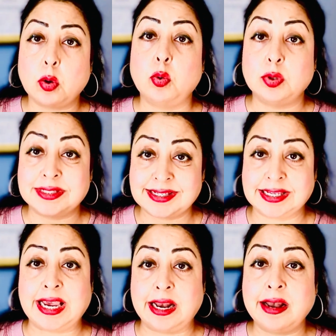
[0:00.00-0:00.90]
own
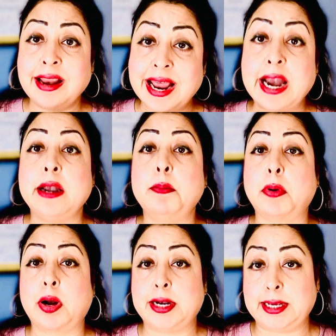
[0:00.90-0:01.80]
skin and
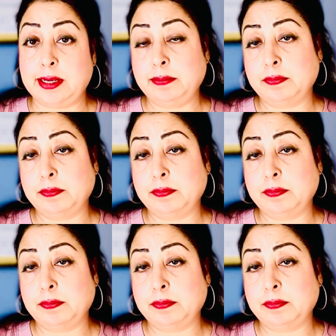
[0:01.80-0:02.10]
body.